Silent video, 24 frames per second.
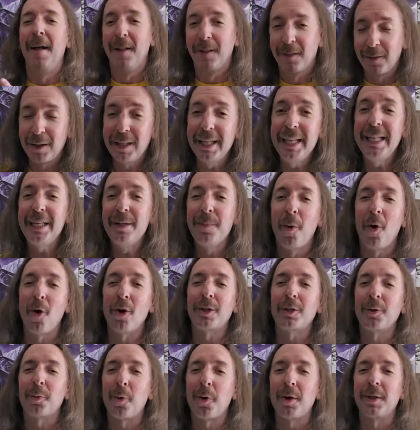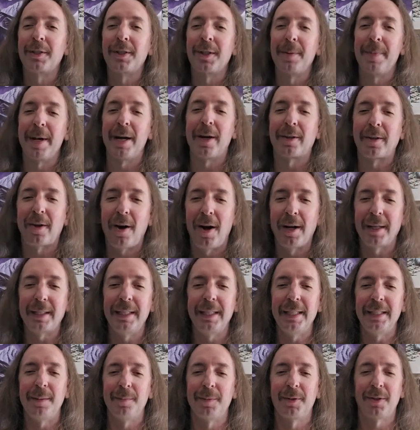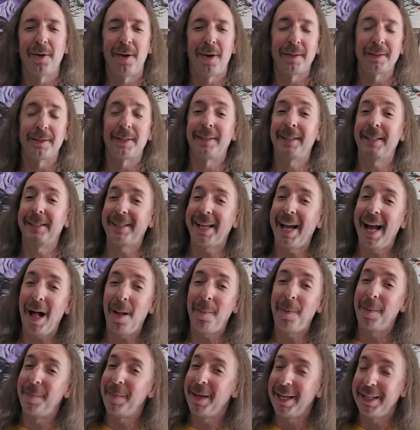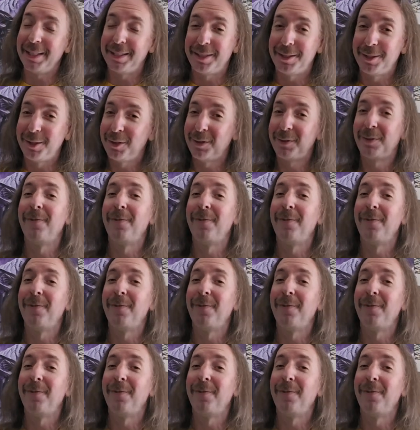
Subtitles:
lean more towards the Mare Cognitum songs. This album is